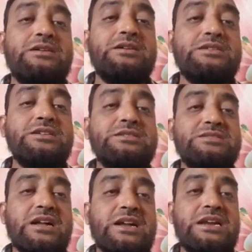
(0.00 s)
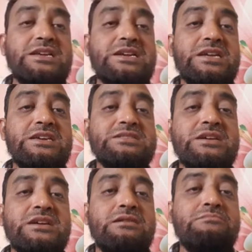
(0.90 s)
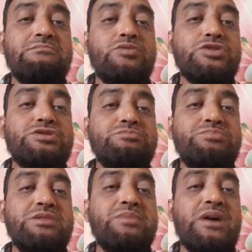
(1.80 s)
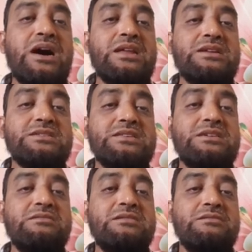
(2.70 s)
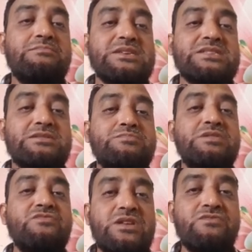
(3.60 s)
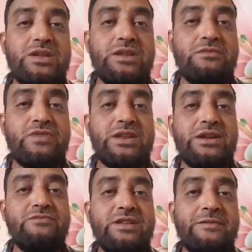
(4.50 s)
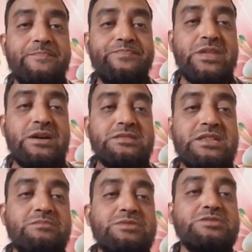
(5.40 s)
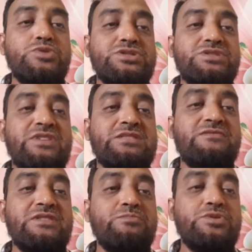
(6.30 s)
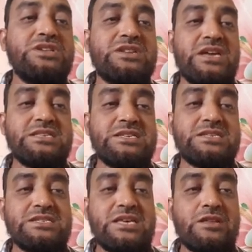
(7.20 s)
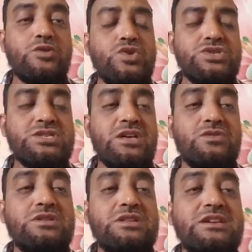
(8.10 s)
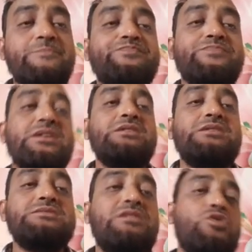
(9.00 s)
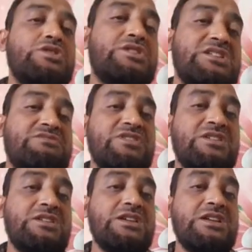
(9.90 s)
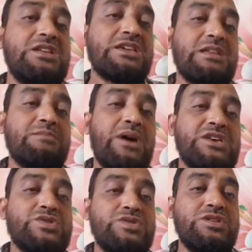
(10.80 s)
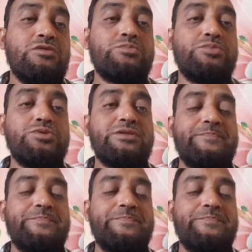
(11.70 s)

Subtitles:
is the condition is both b bar and c must be 1 and 1. That means whenever both the transistors are closed, then only the voltage VDD can pass to the output.